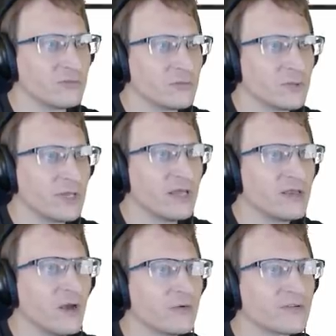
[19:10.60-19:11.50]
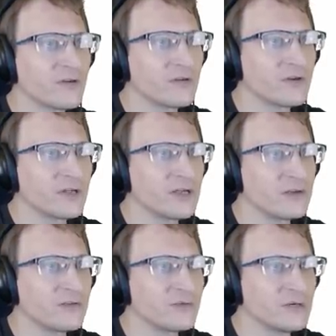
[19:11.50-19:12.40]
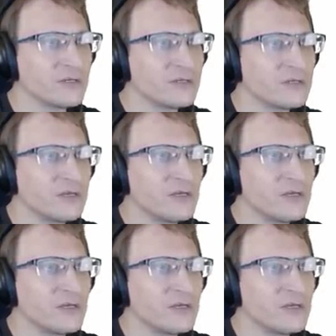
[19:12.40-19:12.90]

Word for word: And now we're starting to get to it.